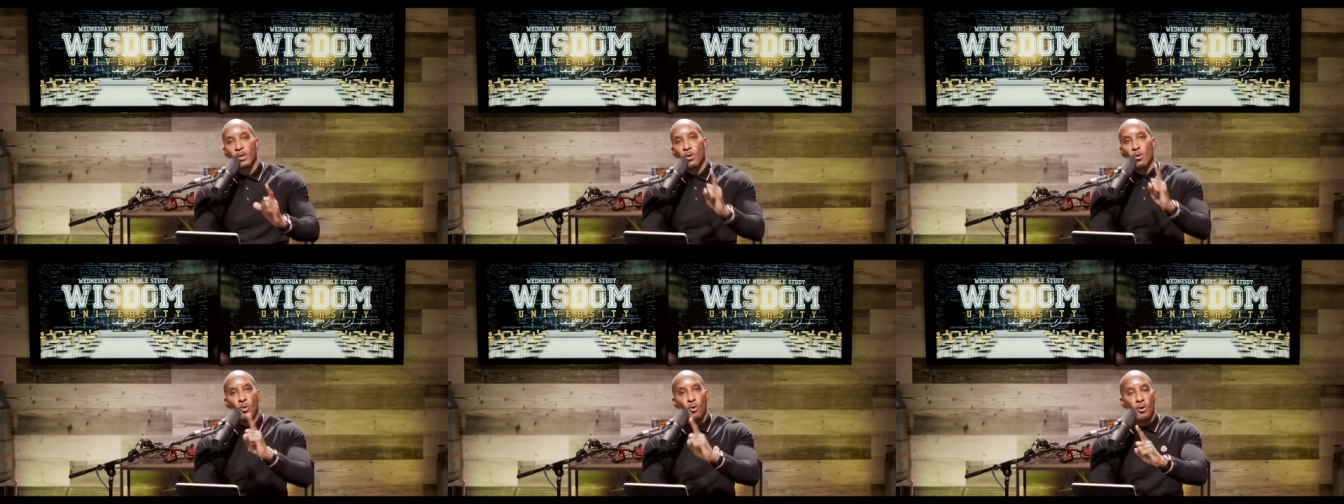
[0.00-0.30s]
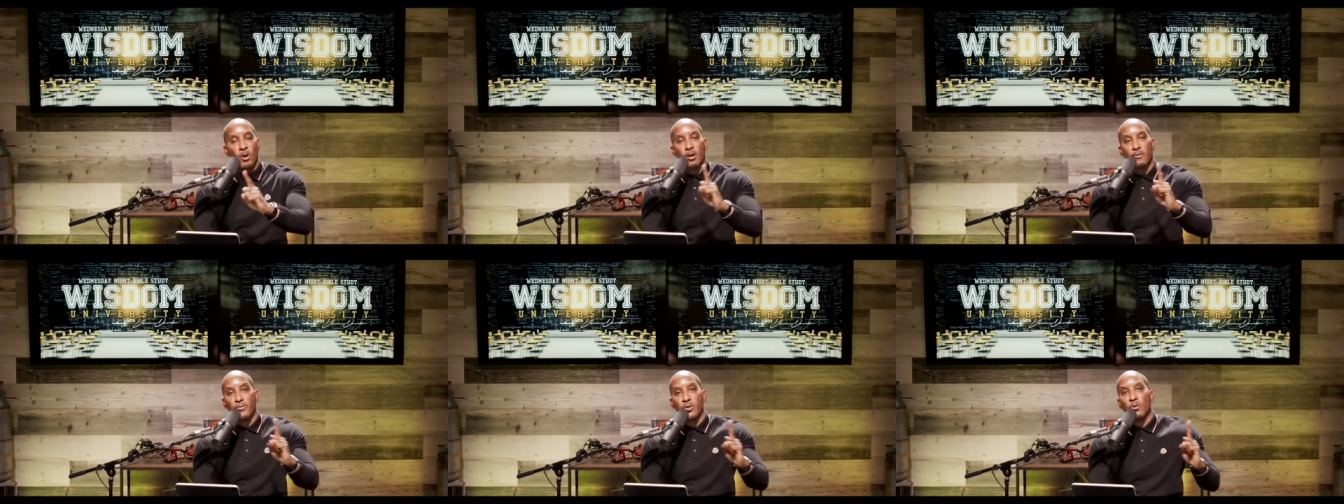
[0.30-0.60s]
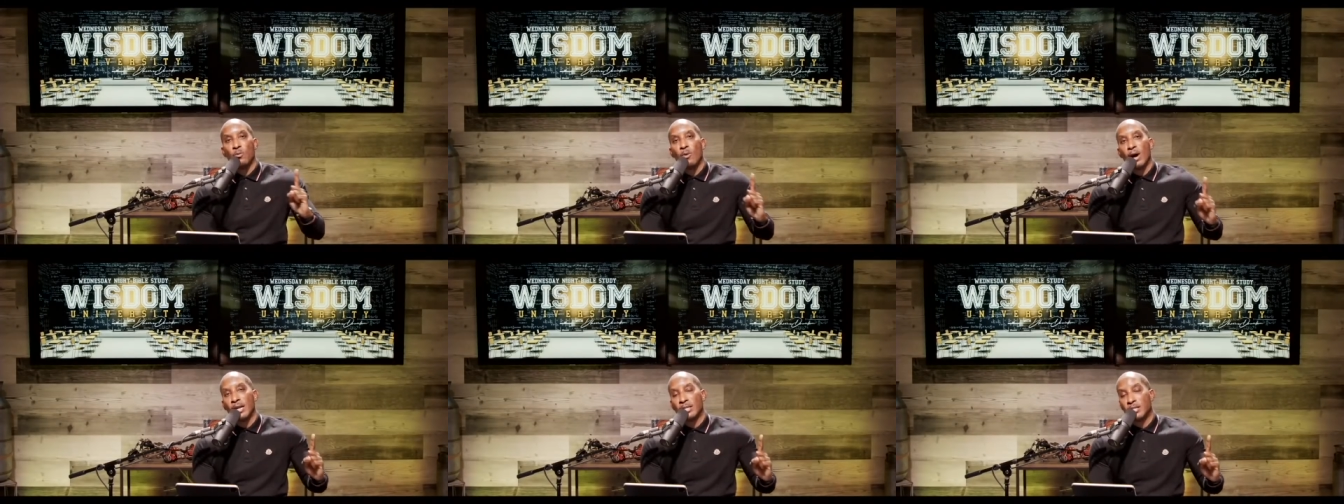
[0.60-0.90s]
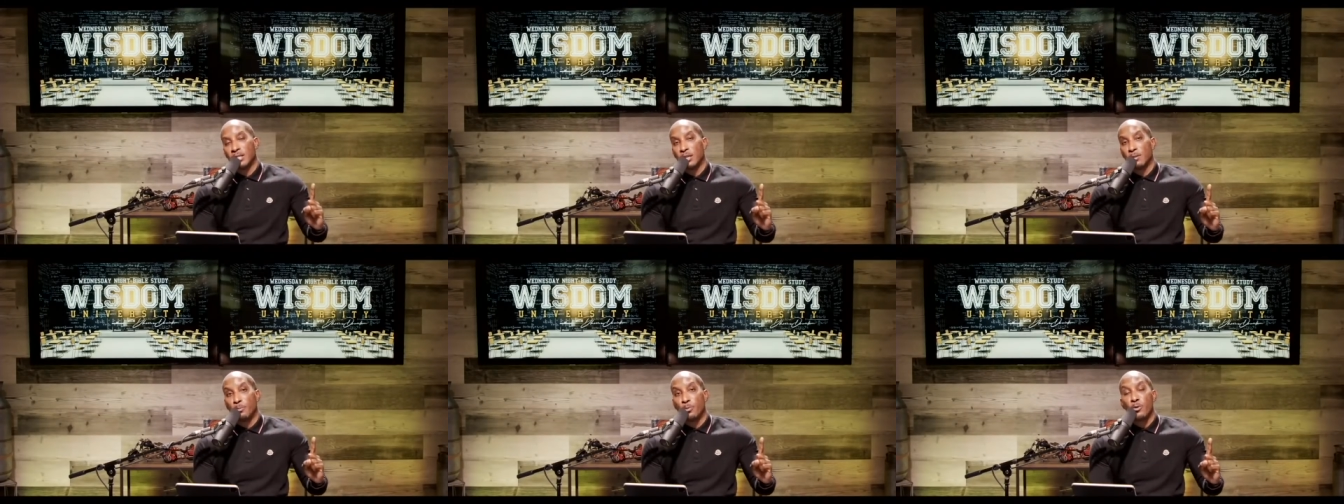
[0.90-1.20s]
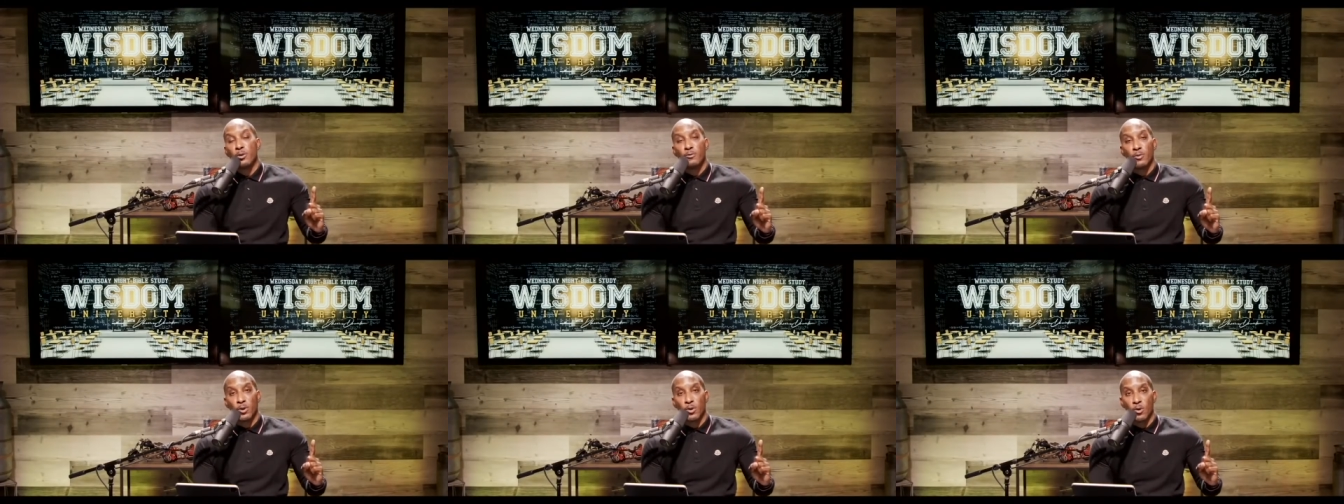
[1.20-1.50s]
or if you're watching a
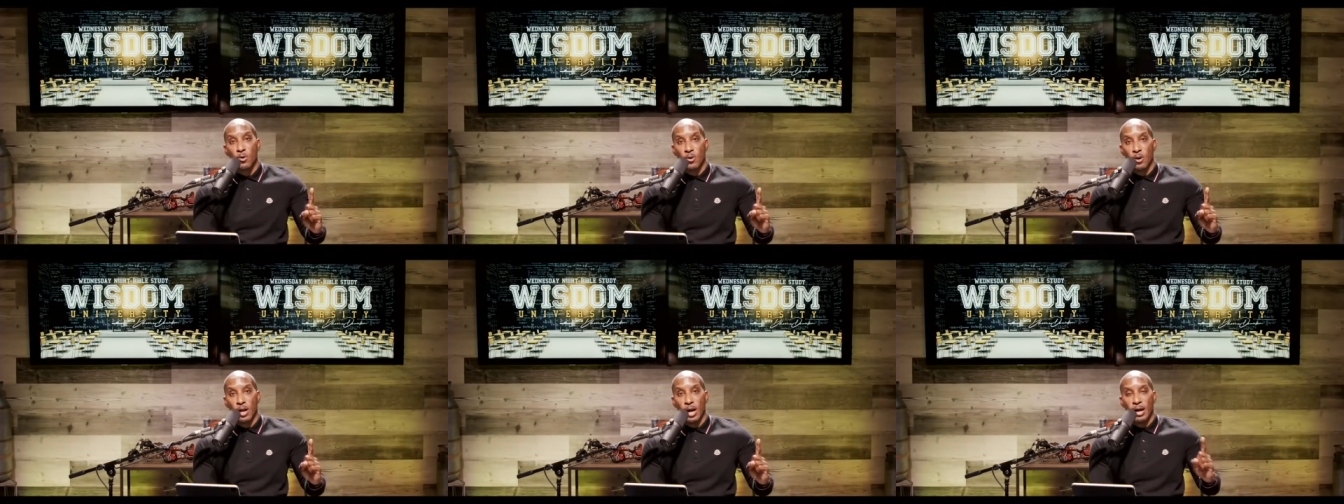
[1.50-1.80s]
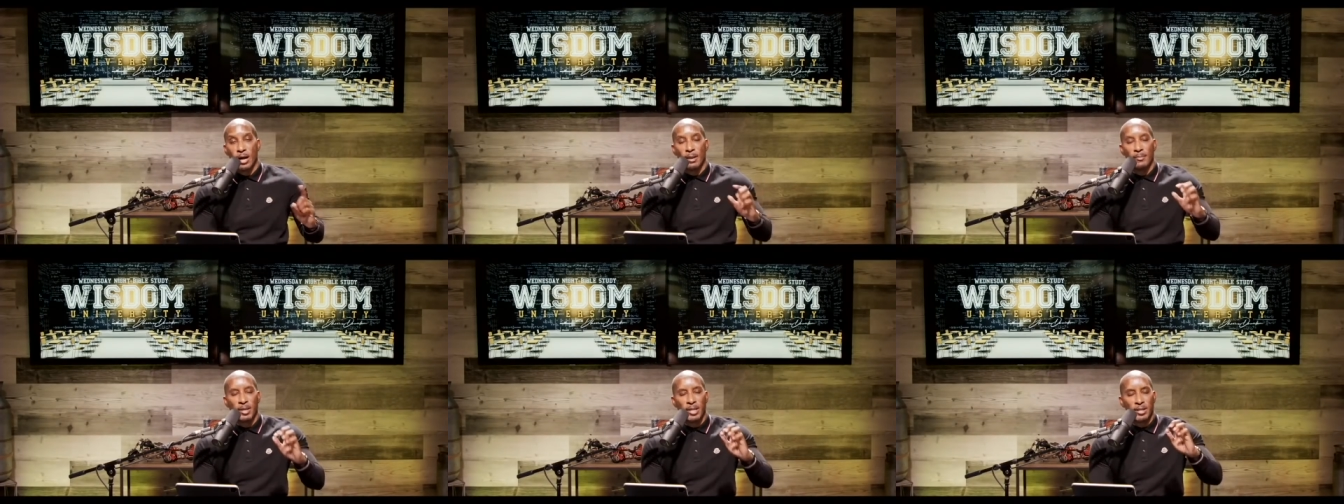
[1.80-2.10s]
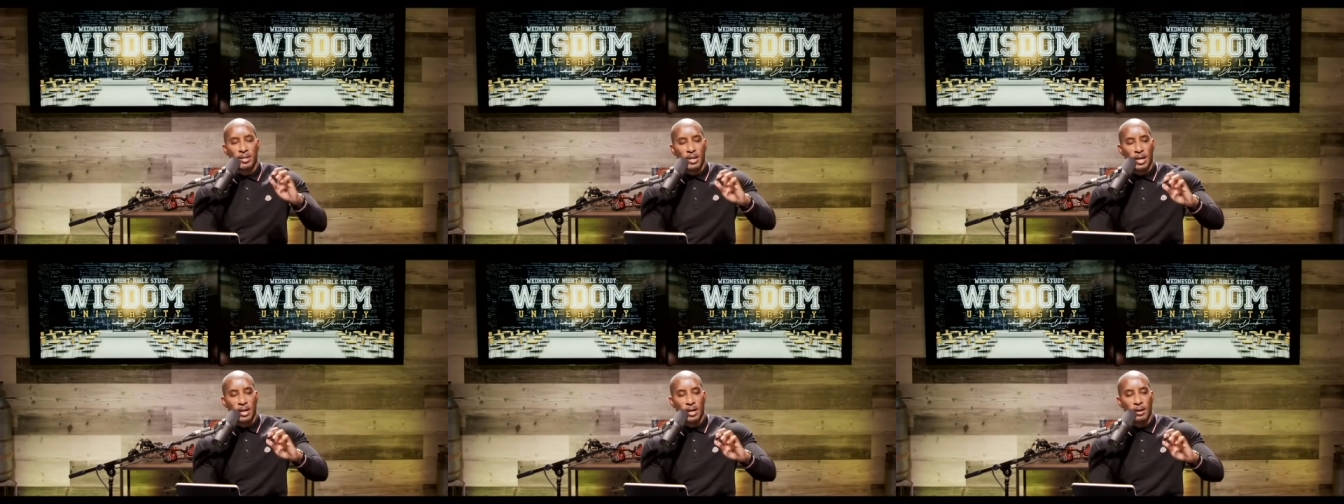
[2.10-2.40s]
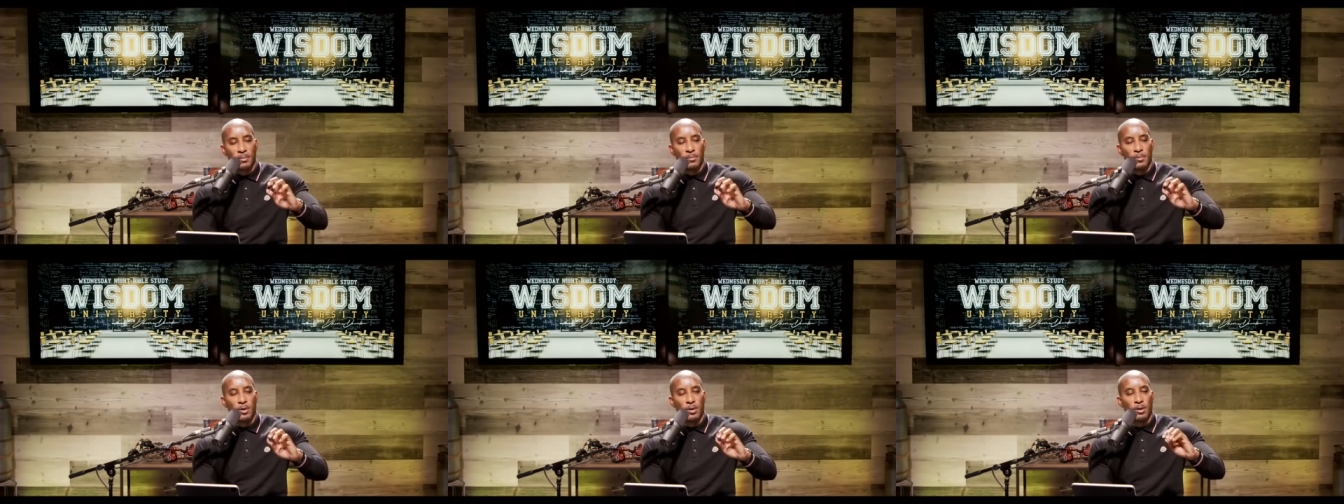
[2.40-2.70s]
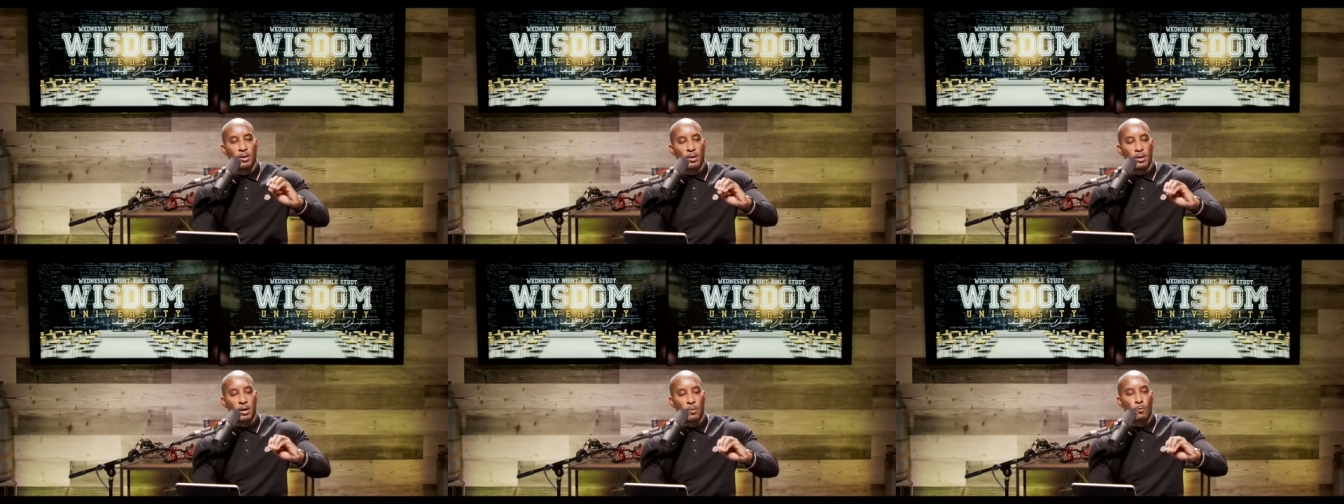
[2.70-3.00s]
pre-record, I mean, um,
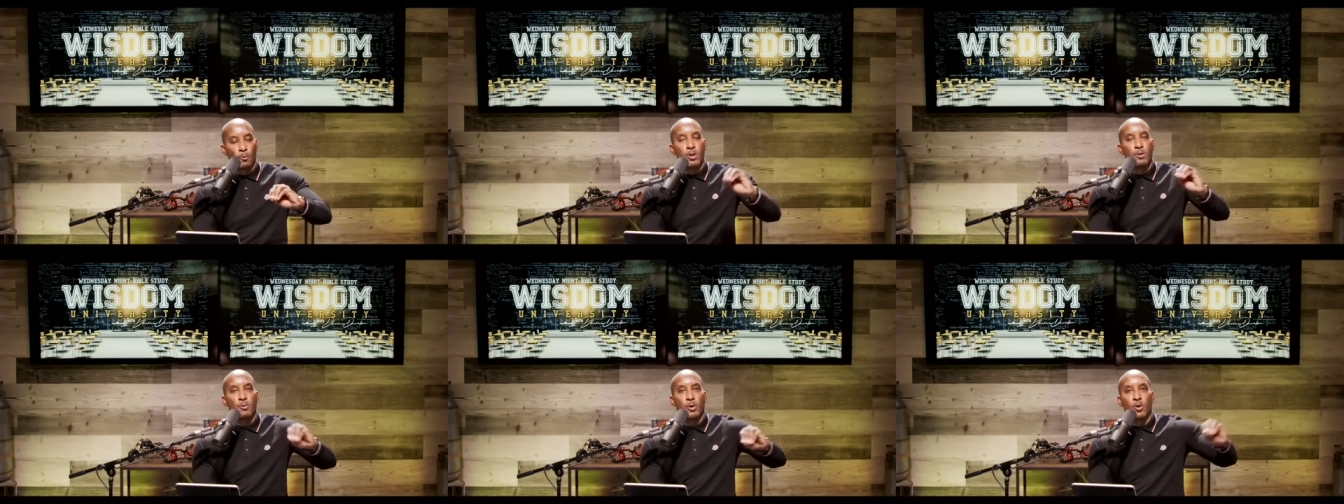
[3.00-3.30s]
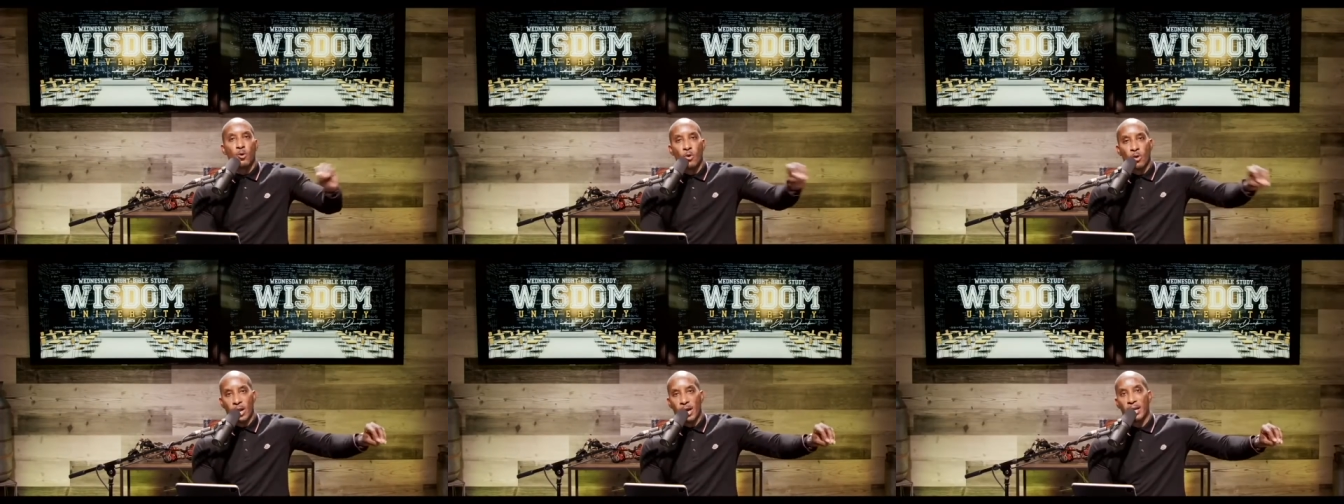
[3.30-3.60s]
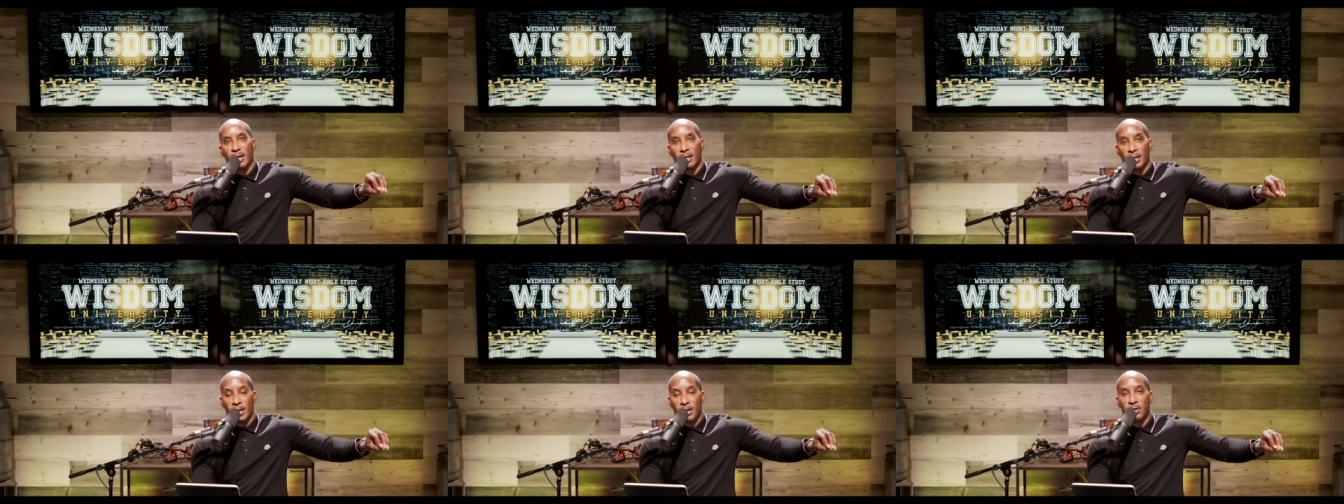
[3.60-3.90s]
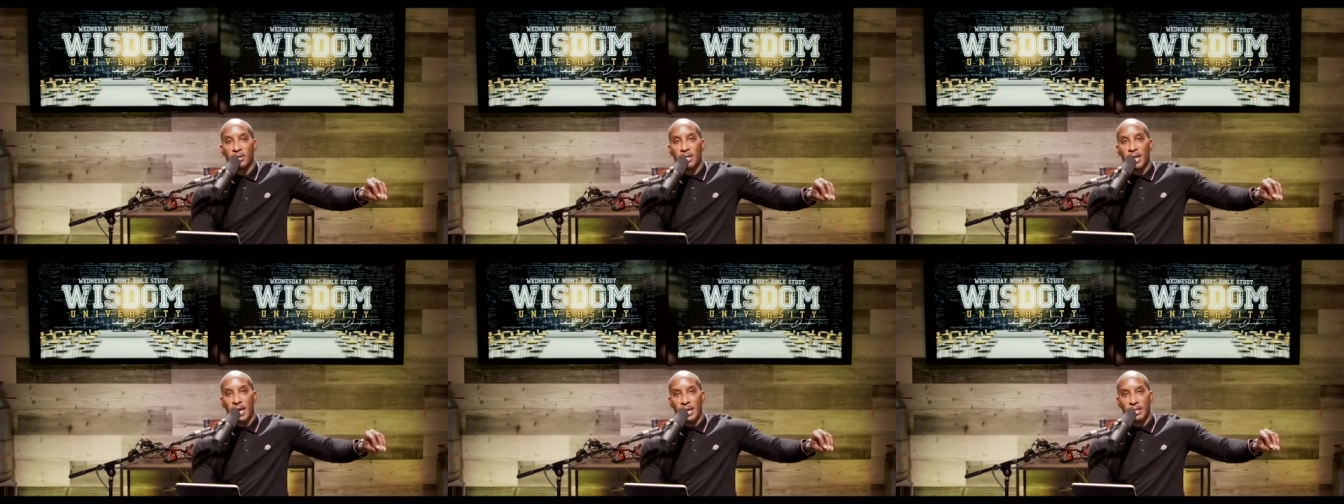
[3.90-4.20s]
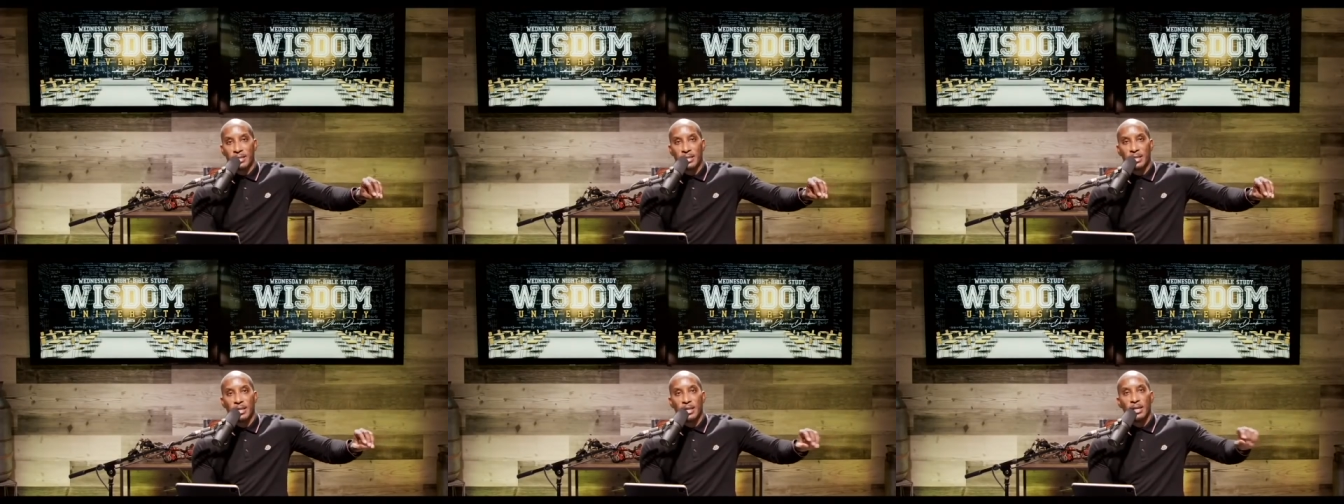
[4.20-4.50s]
a, a re-record at a later
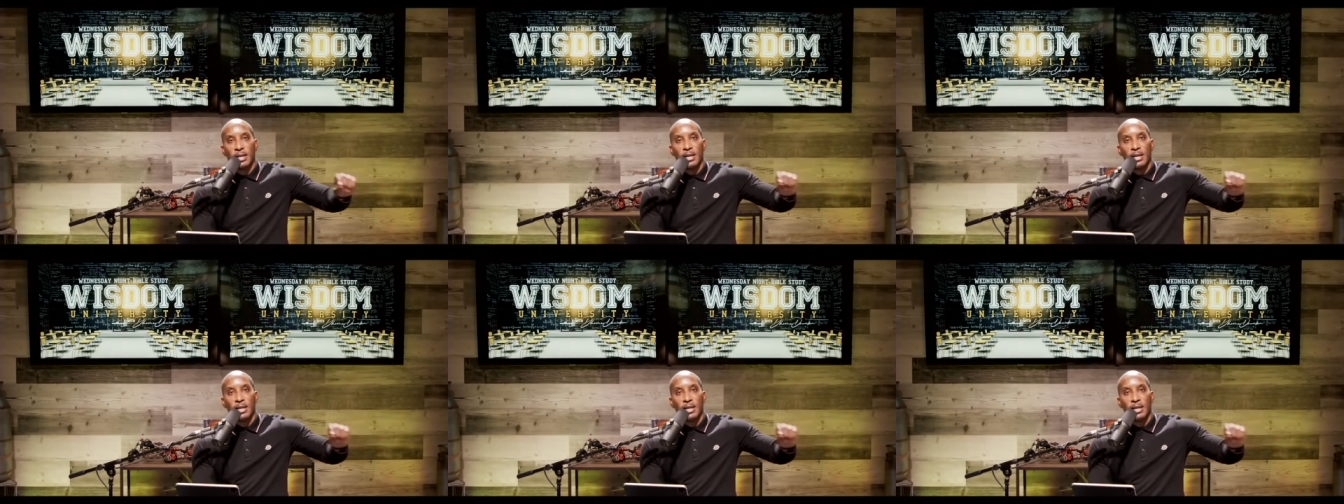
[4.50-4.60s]
date,